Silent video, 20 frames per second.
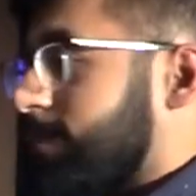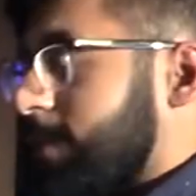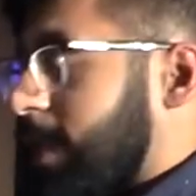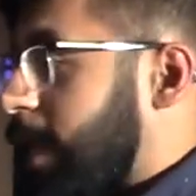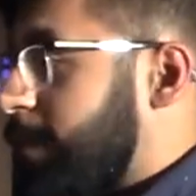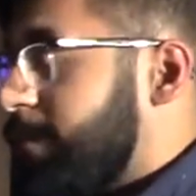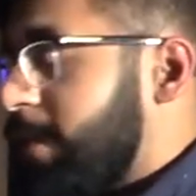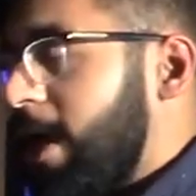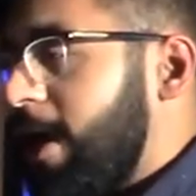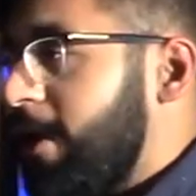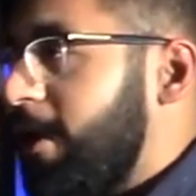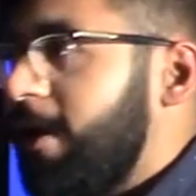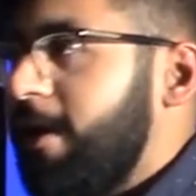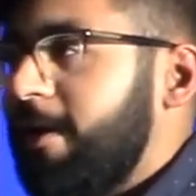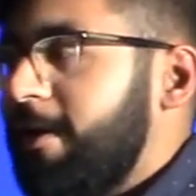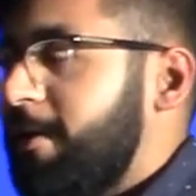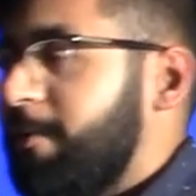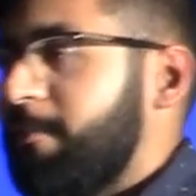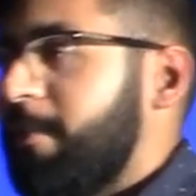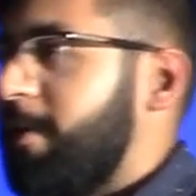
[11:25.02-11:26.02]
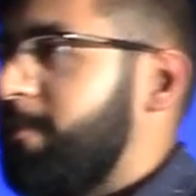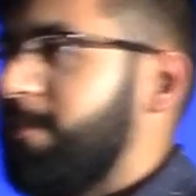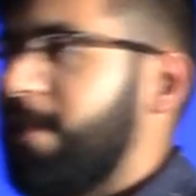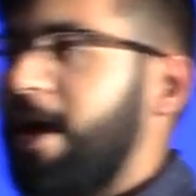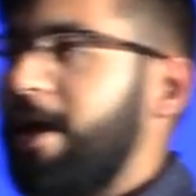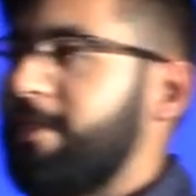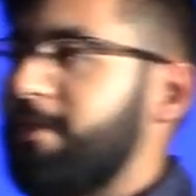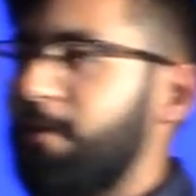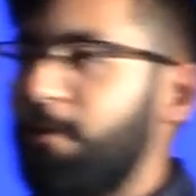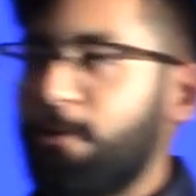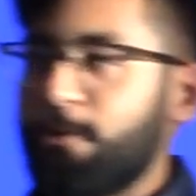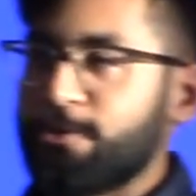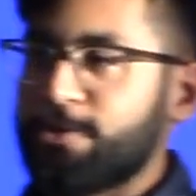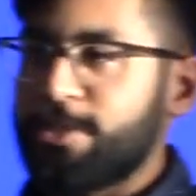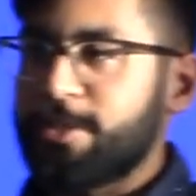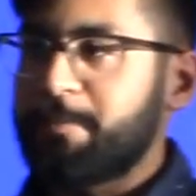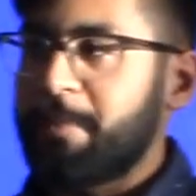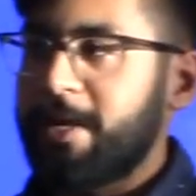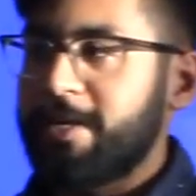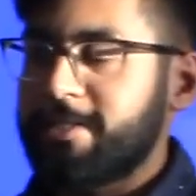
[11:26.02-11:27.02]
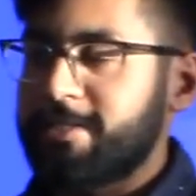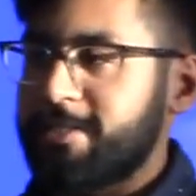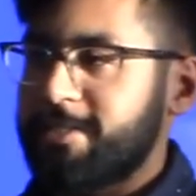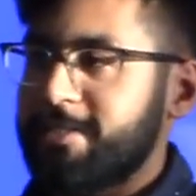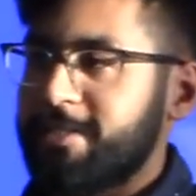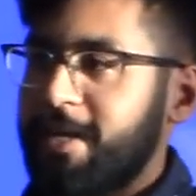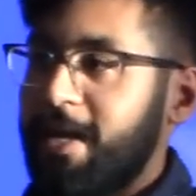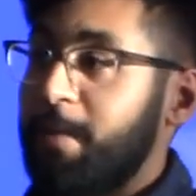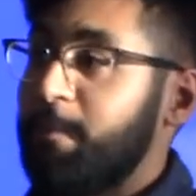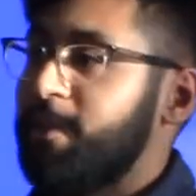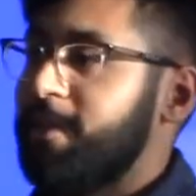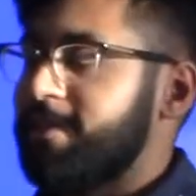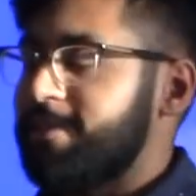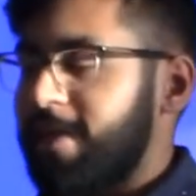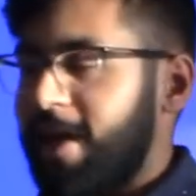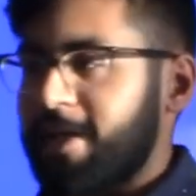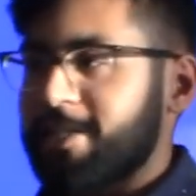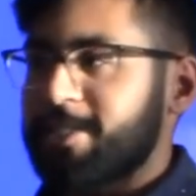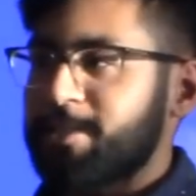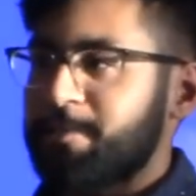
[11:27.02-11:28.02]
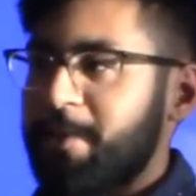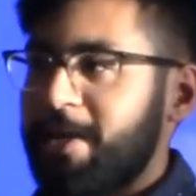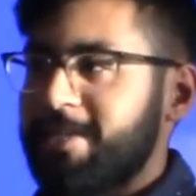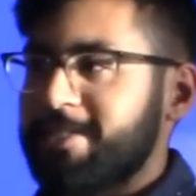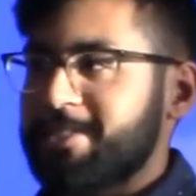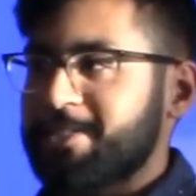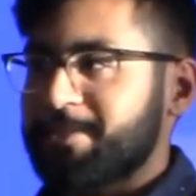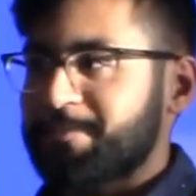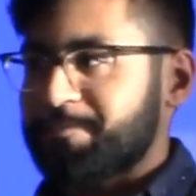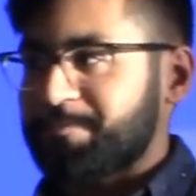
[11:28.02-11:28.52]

I'm not in the horse space. I'm in the tech space.